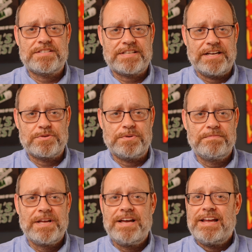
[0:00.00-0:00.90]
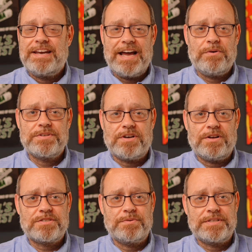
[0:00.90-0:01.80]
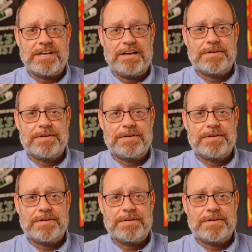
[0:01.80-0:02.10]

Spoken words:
schedule. Now is also a time